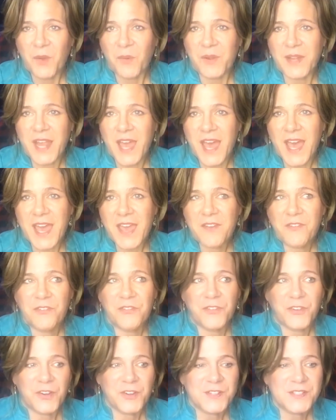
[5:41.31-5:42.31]
When I
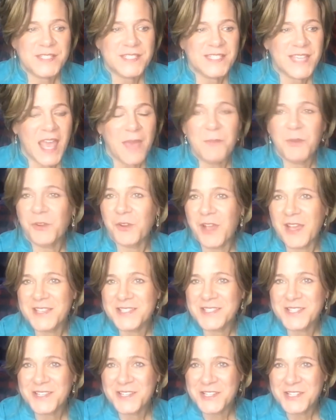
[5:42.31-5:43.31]
first came
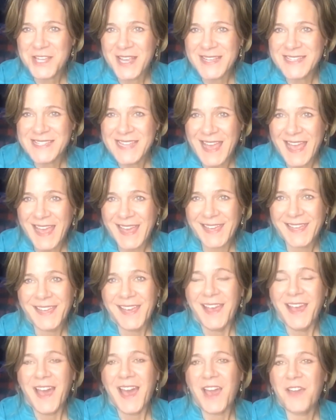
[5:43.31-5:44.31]
across Shantae,
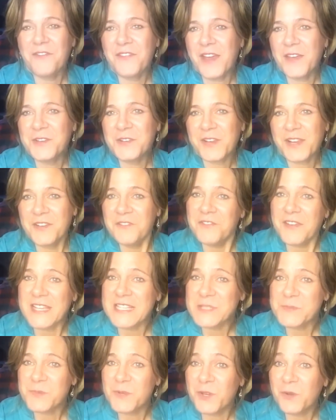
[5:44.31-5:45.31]
I found her on
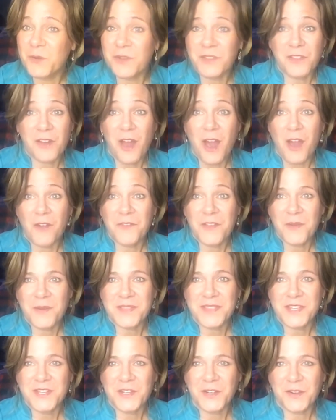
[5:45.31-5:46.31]
Facebook with Coffee
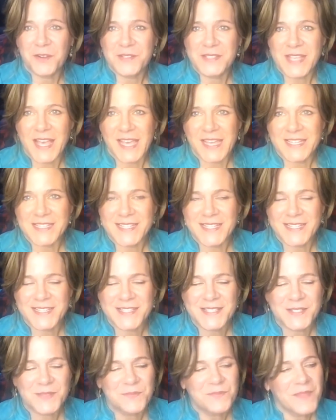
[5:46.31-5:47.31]
with a
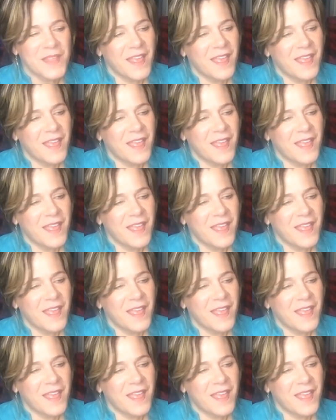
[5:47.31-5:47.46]
Neuroscientist,